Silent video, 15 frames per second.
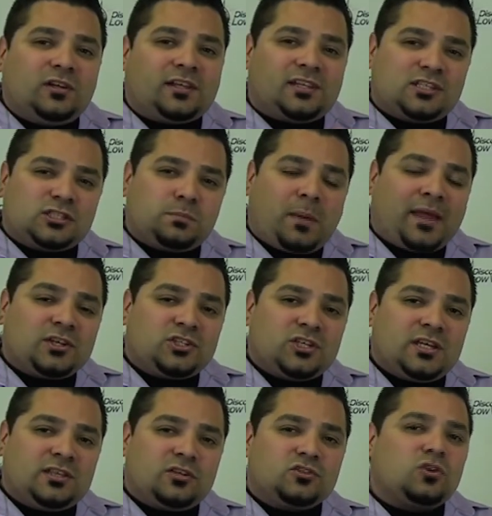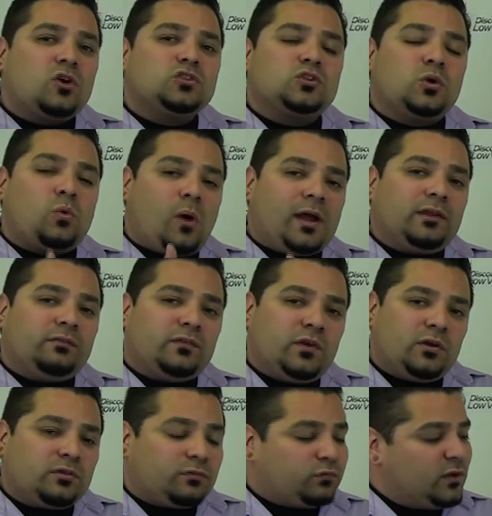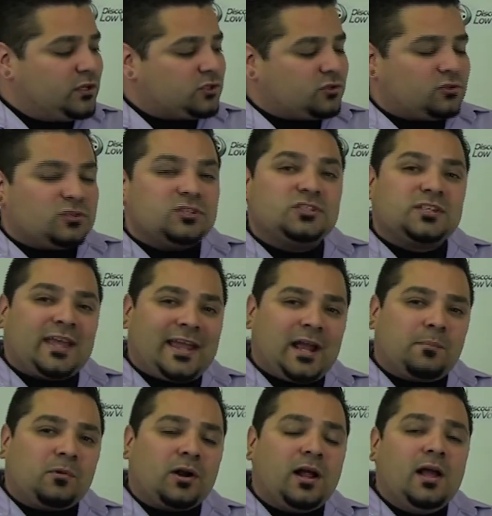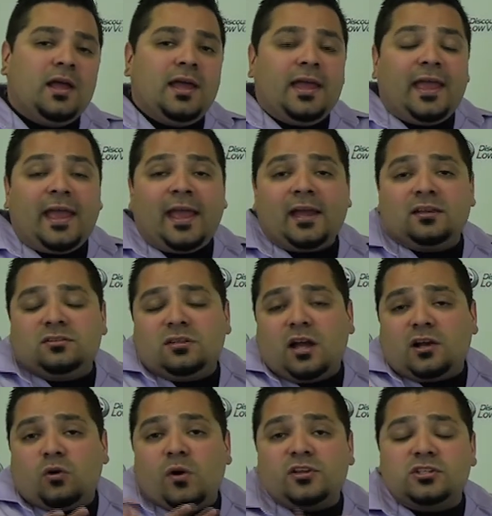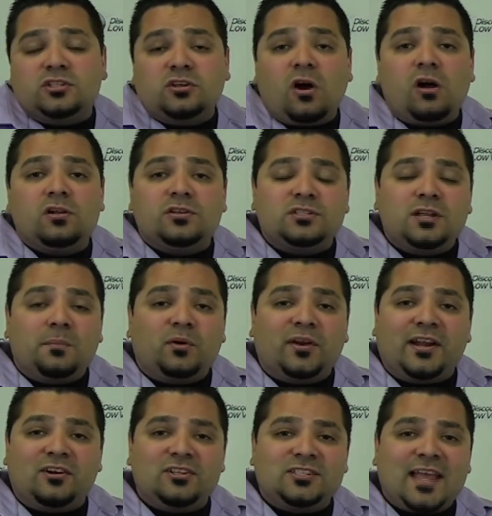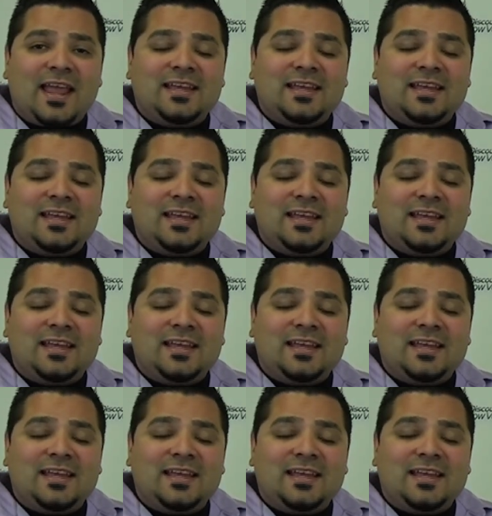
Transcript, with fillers: look at the spec sheet. There's also quite a few other features of this camera, and questions, call us. Number here is